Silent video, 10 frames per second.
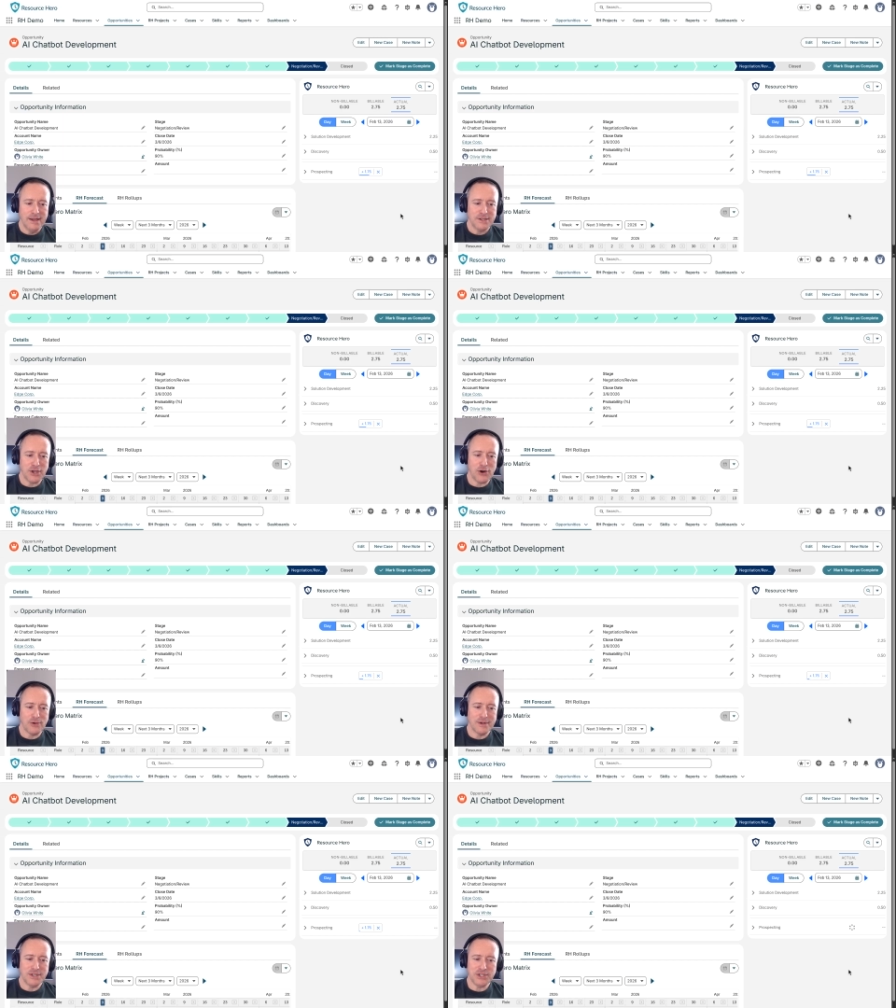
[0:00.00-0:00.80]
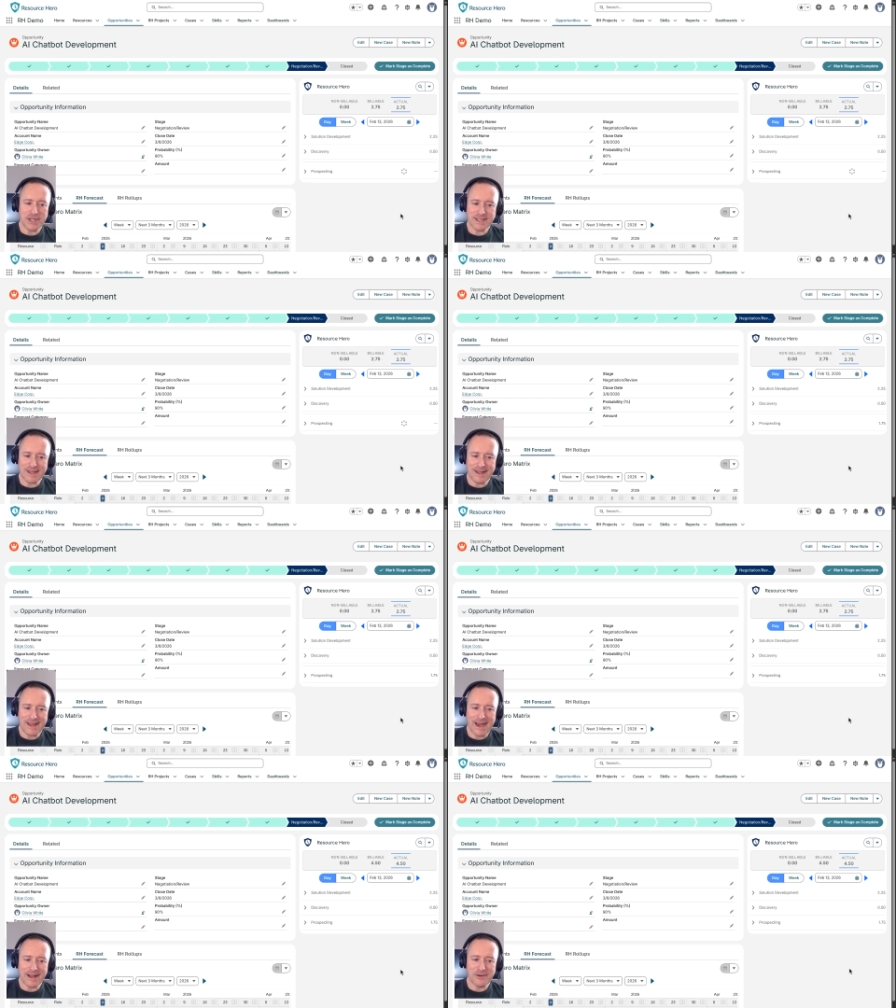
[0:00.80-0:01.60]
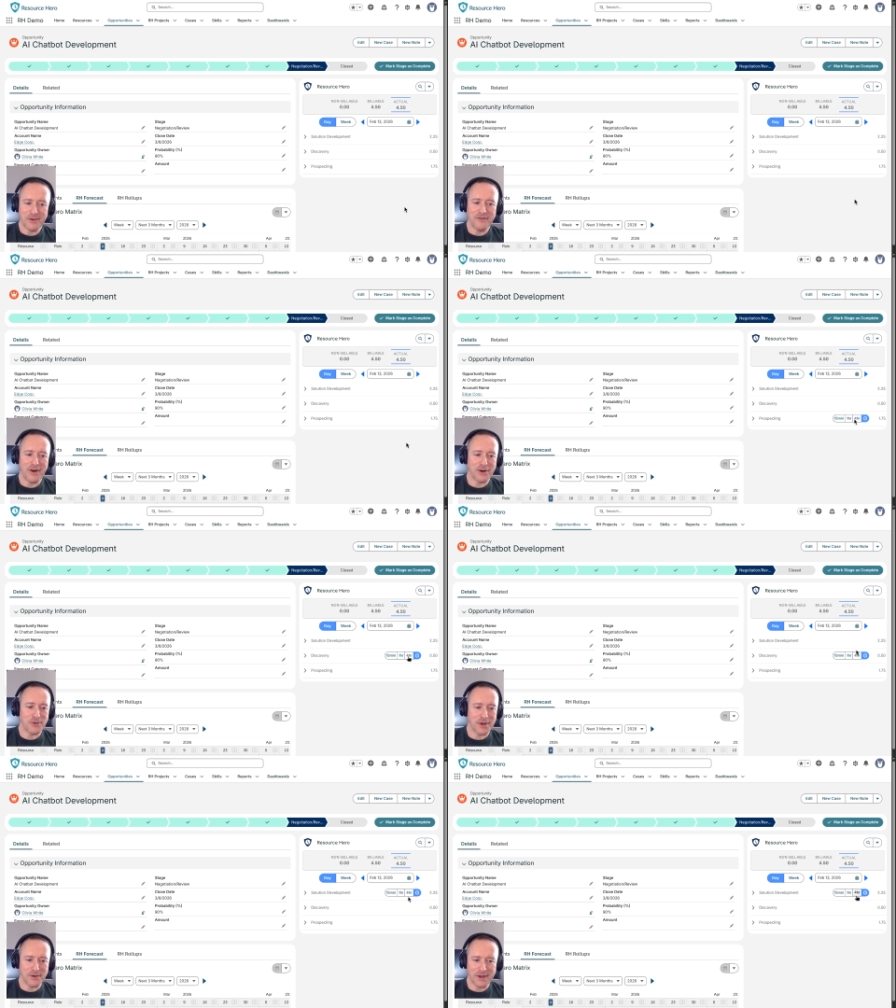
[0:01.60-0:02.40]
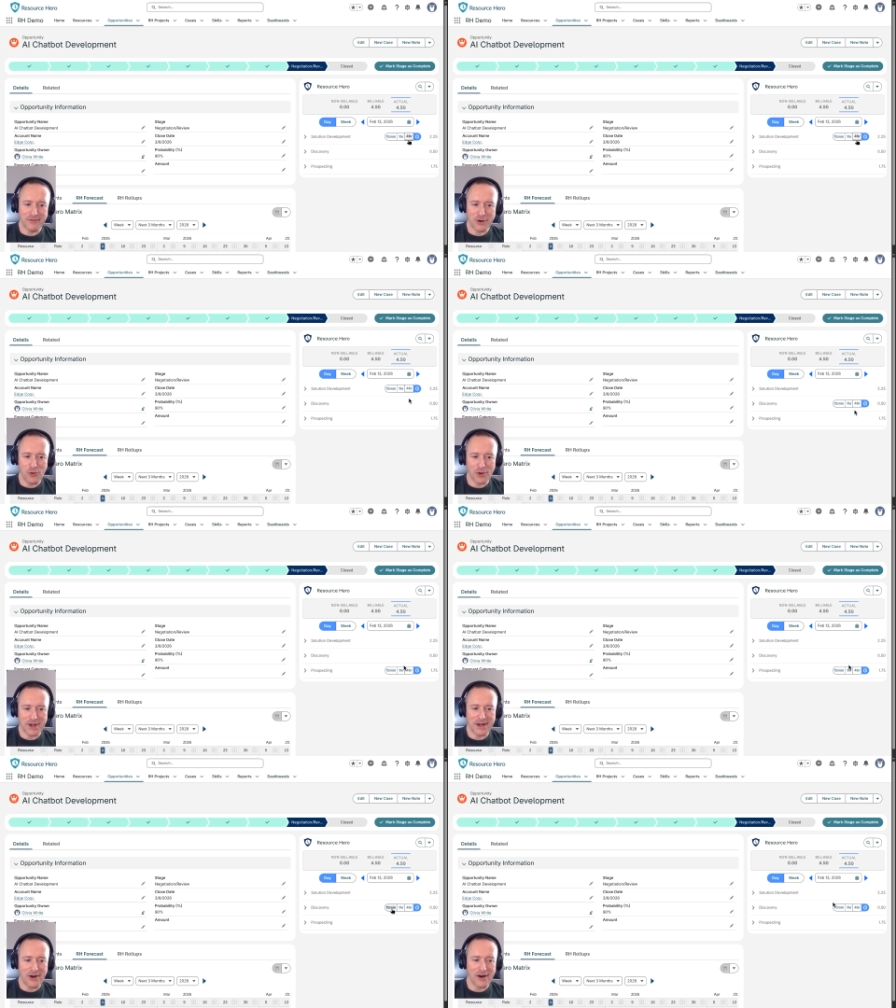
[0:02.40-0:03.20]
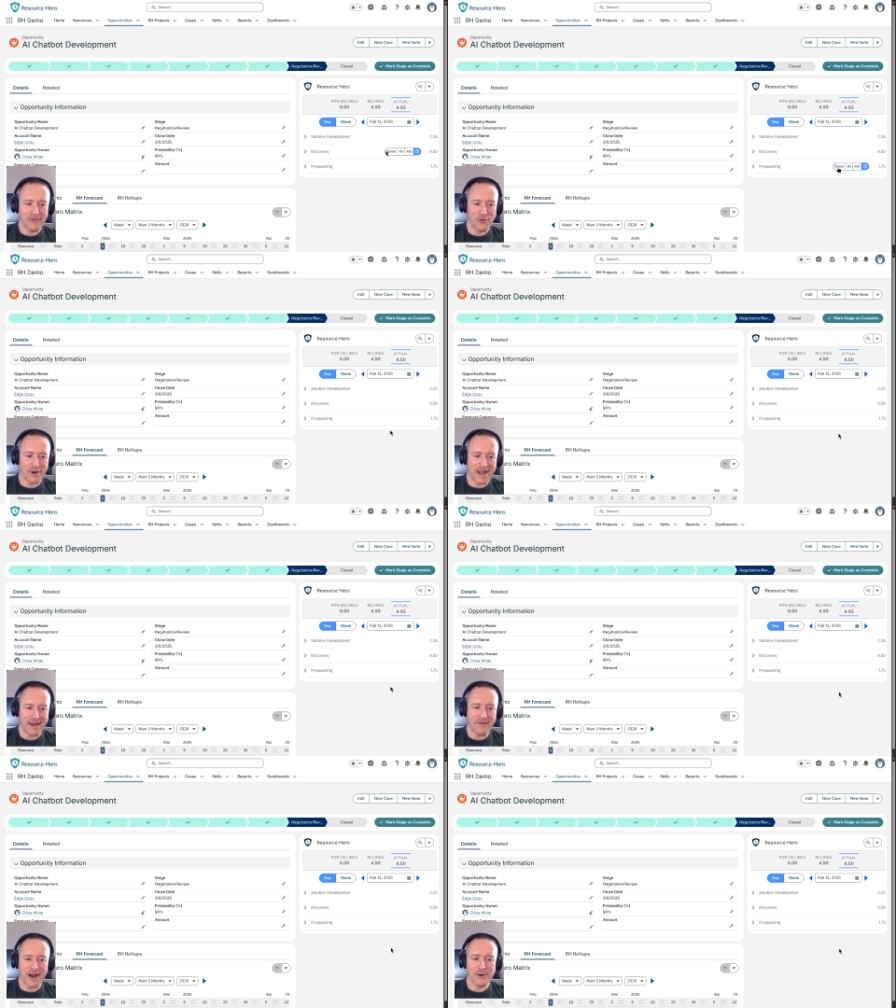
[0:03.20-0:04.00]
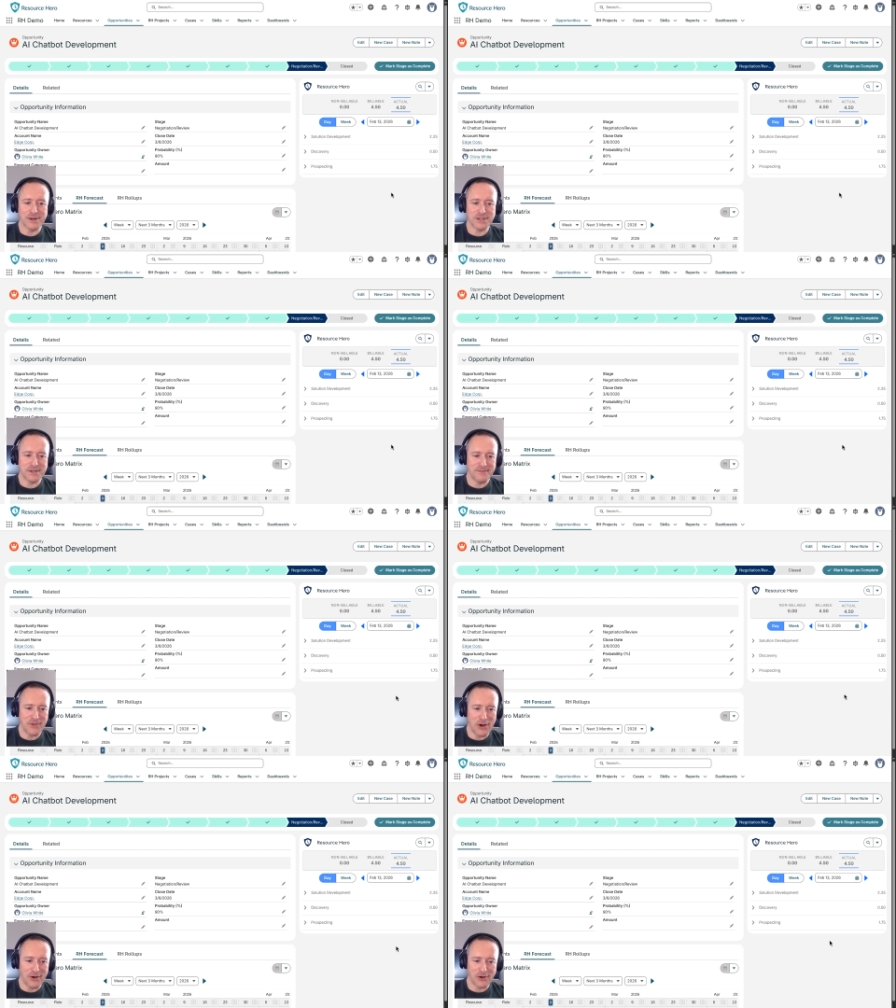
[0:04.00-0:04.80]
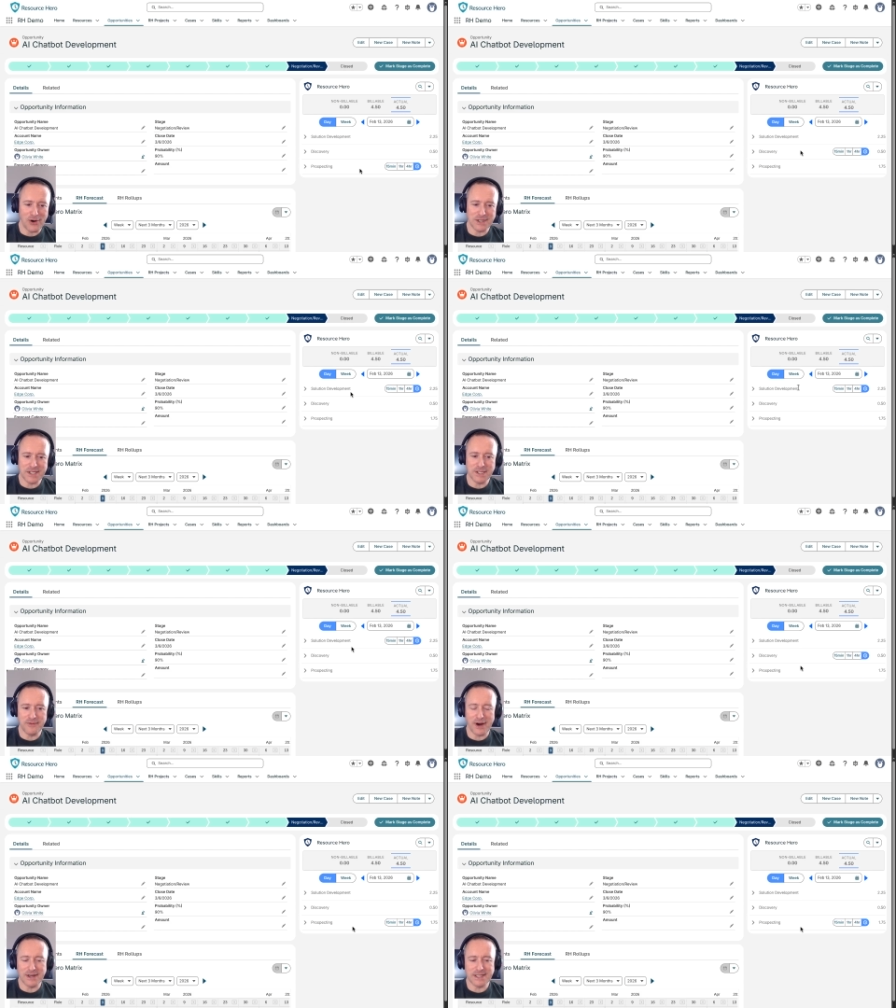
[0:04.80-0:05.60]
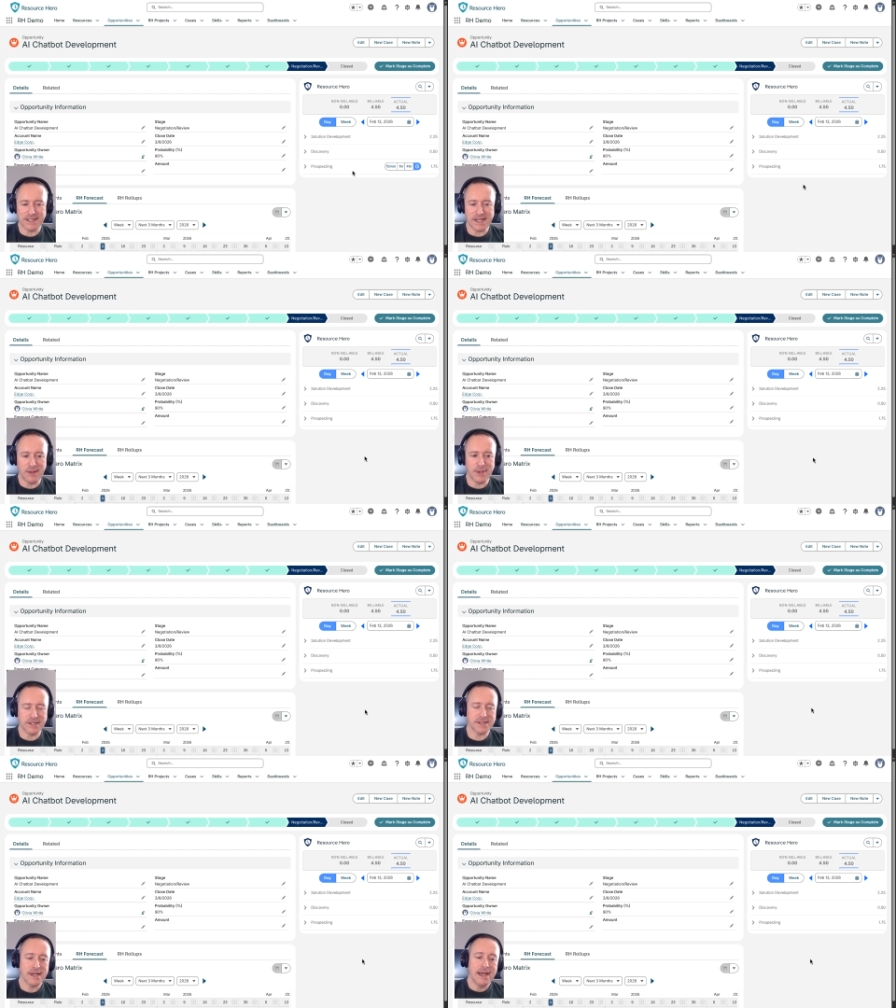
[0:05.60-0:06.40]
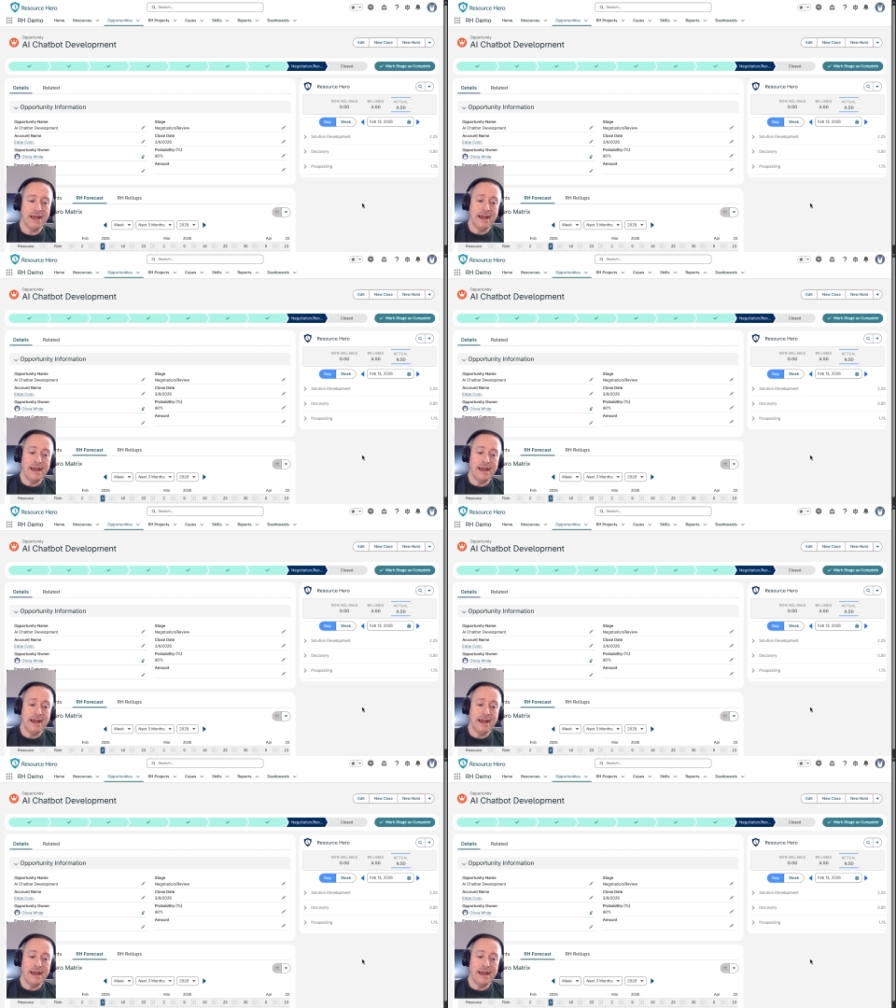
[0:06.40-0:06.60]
So just like that, we very quickly recorded our 4.5 hours, across these various assignments.